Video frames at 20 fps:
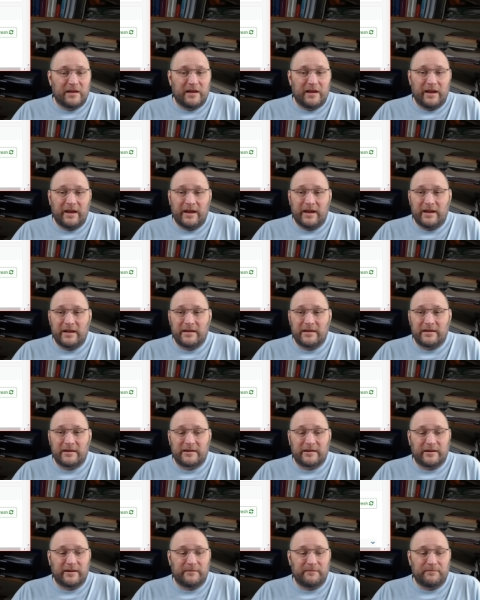
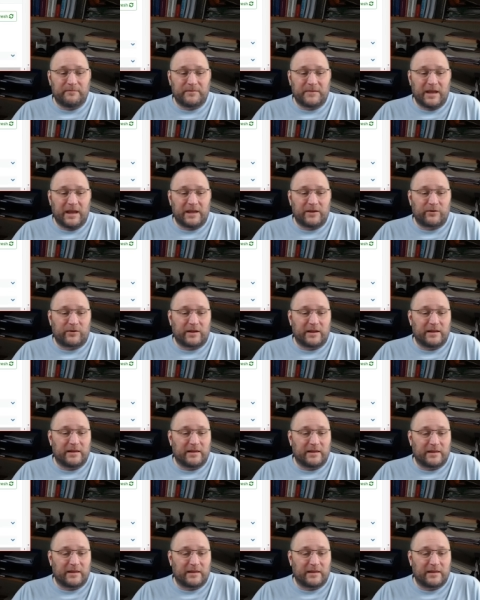And um, there you
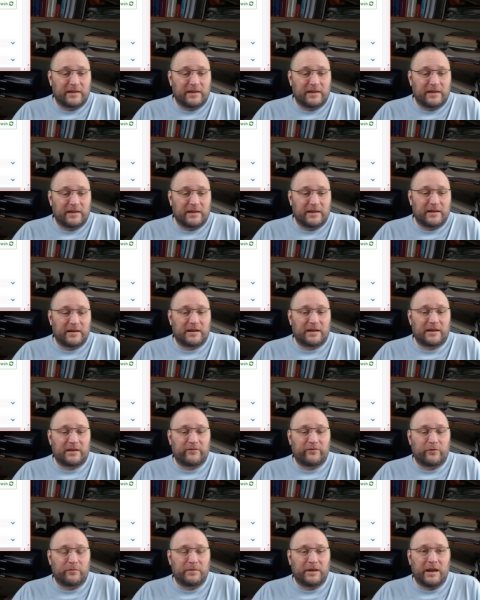can,
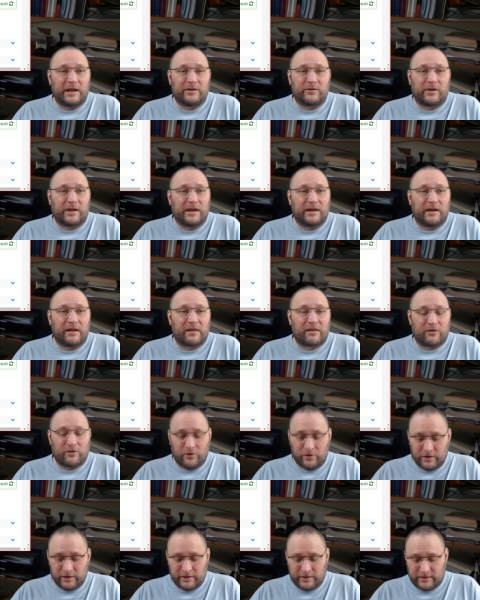from there you can
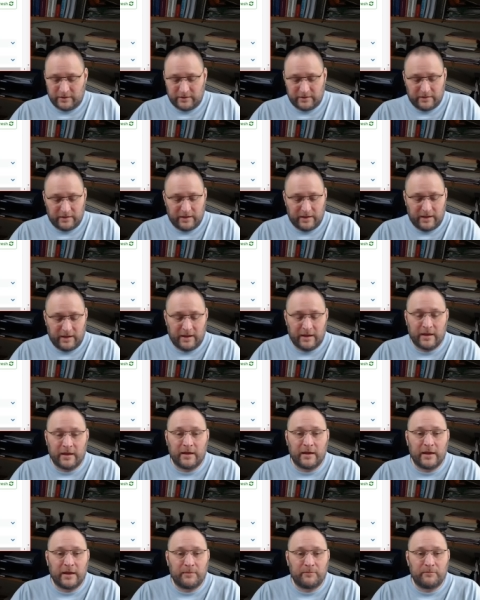install it.
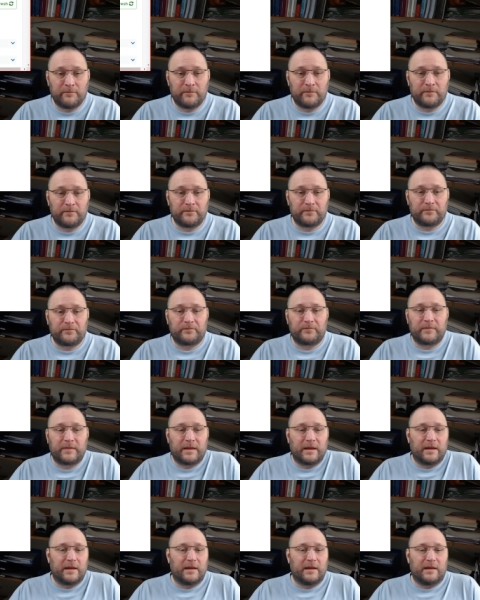Um,
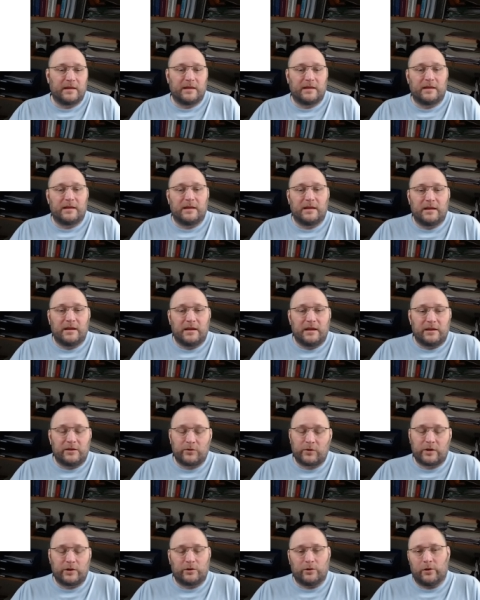
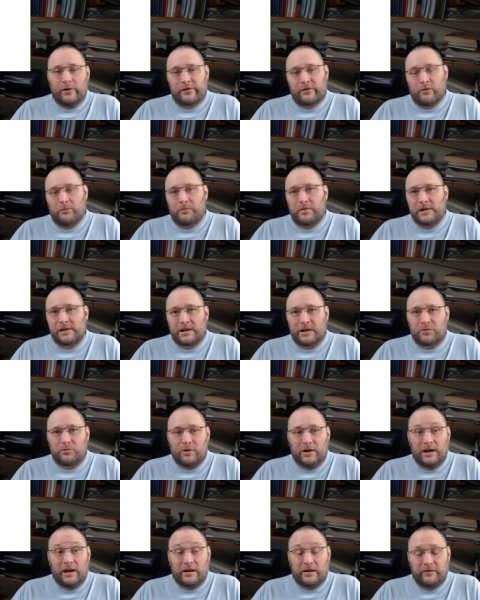you can also build it
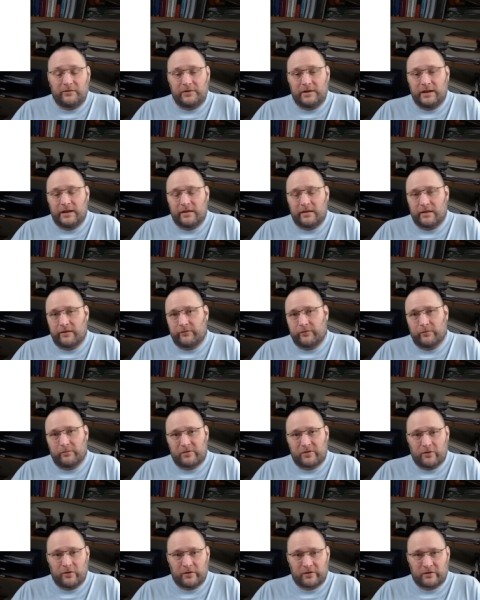relatively easy from
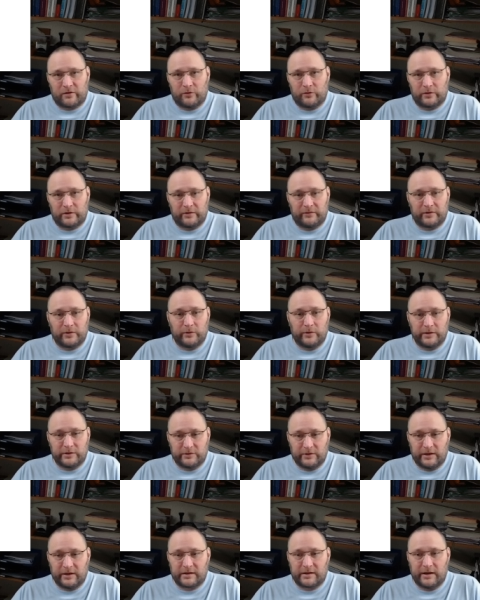source code if you're
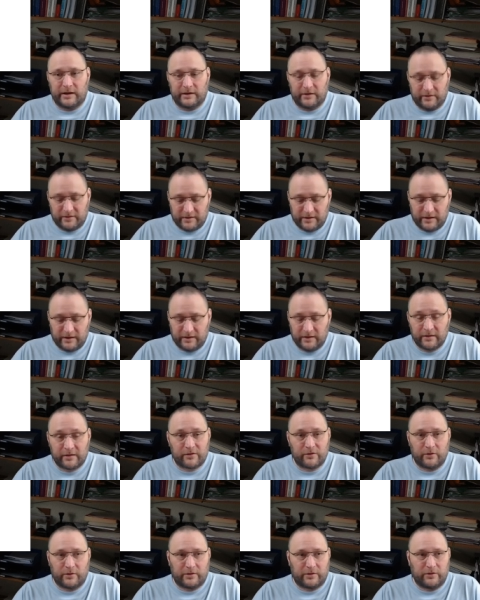into that kind of thing.
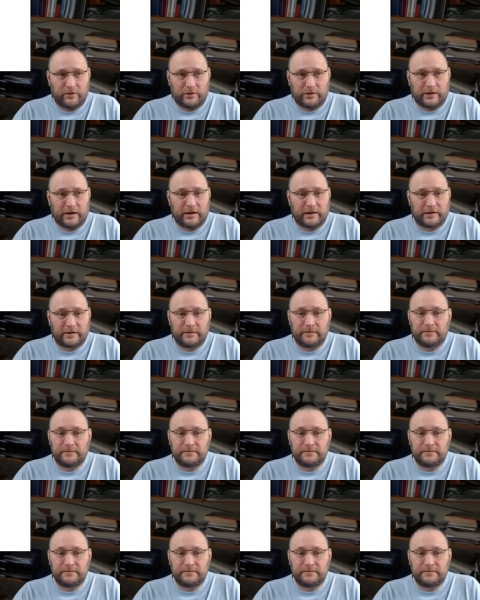It's not, not hard.